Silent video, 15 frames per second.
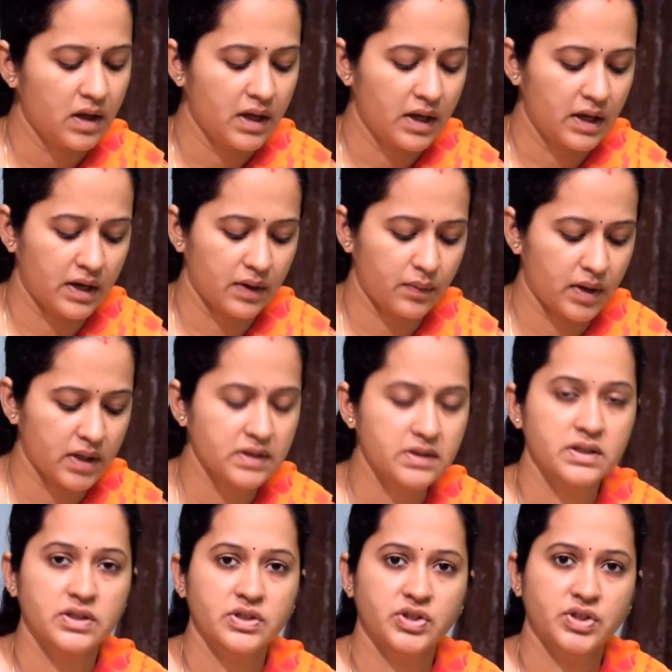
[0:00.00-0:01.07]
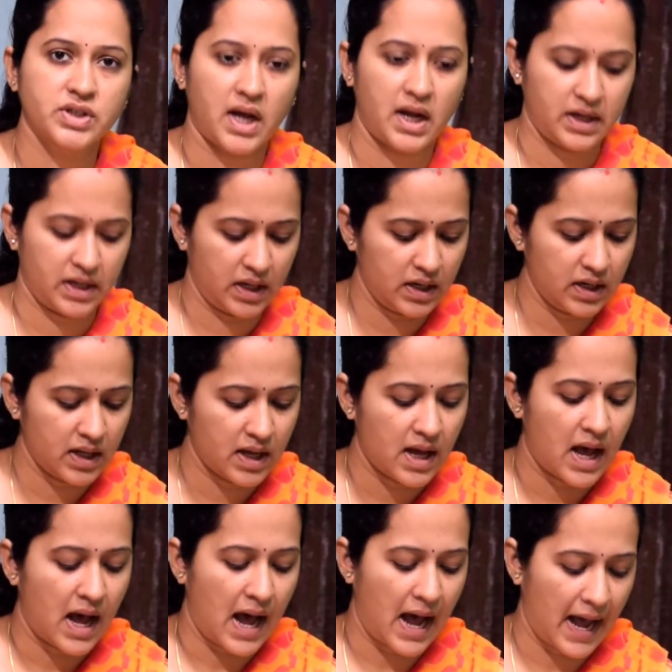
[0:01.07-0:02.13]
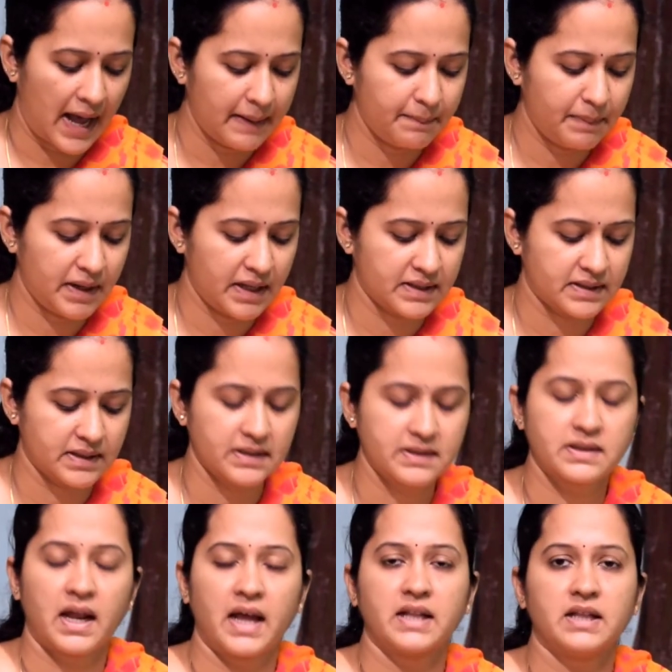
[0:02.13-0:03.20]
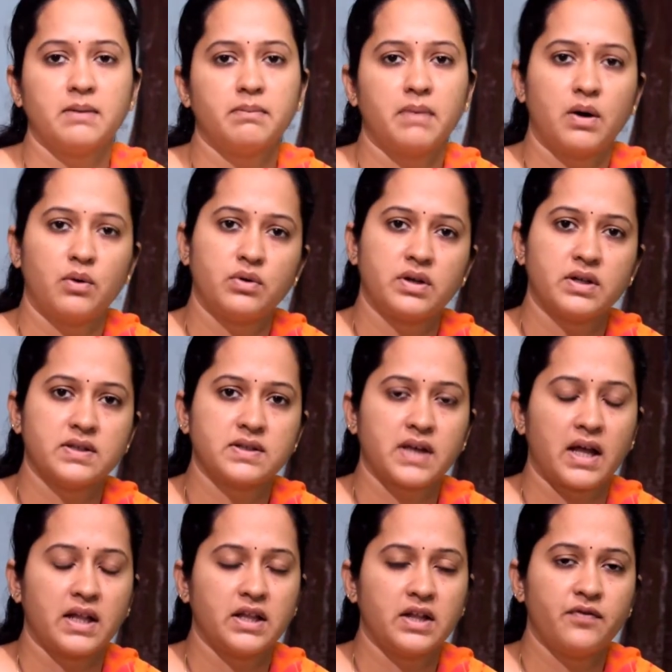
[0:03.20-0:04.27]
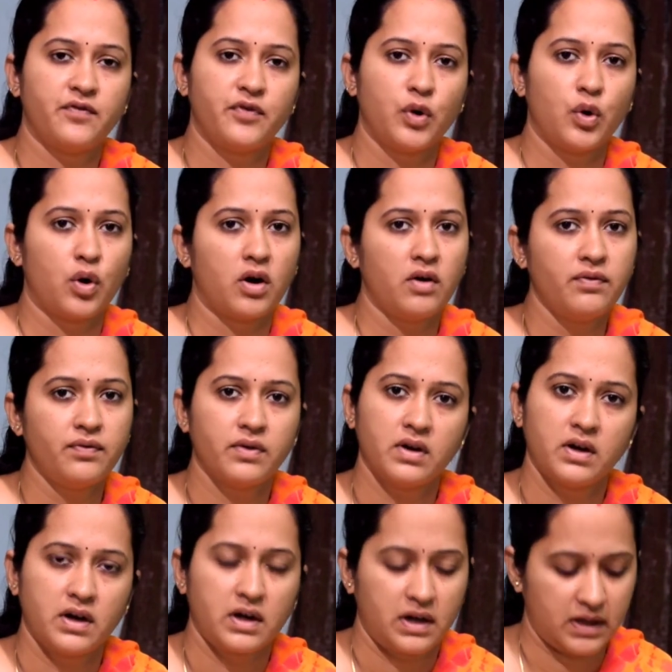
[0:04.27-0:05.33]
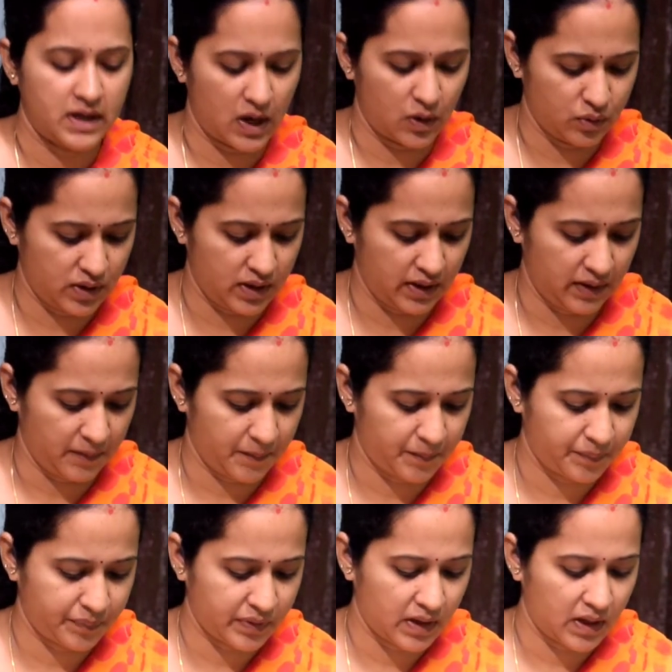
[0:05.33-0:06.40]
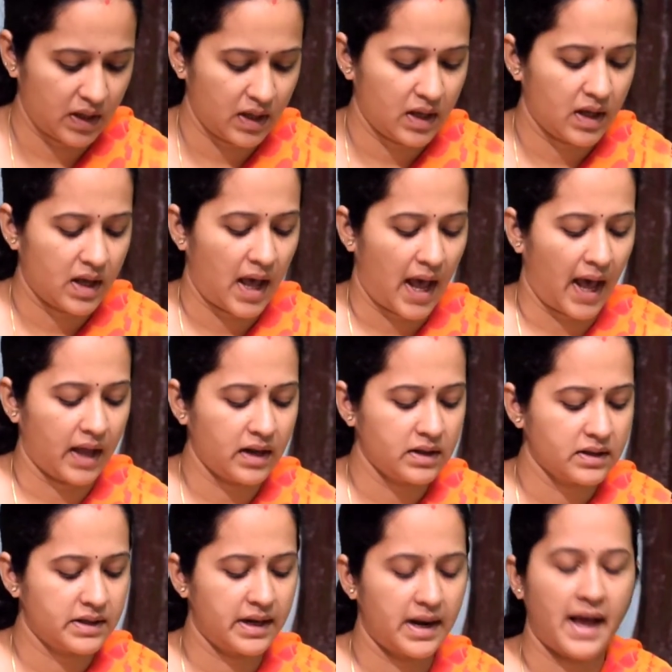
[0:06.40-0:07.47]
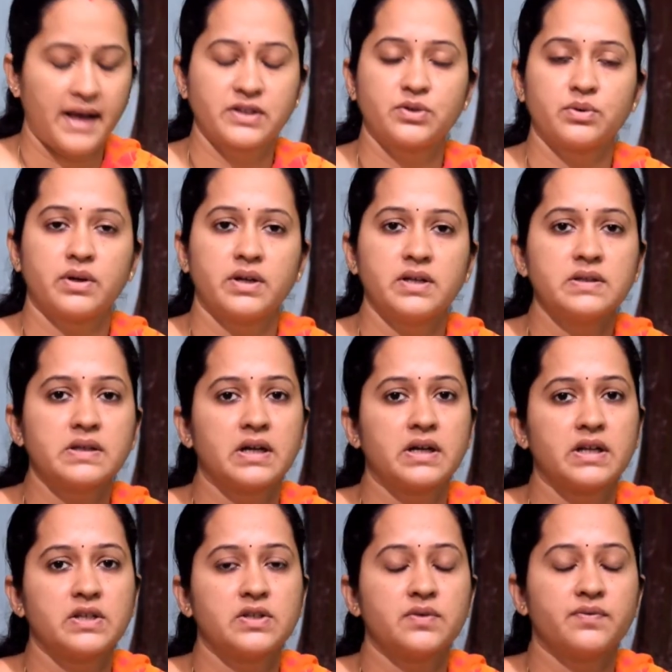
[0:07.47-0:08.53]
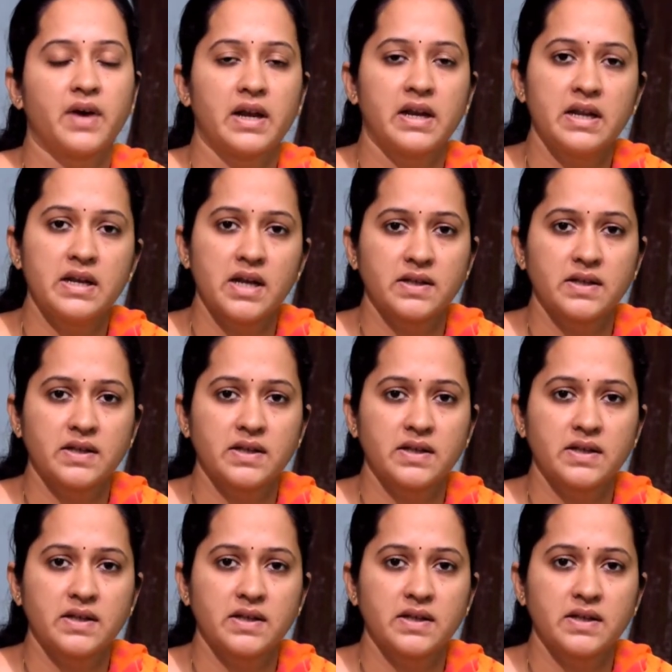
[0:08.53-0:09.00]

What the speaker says: Rivers start in high places like the mountains and the flow of downhill. And the last one is, it is very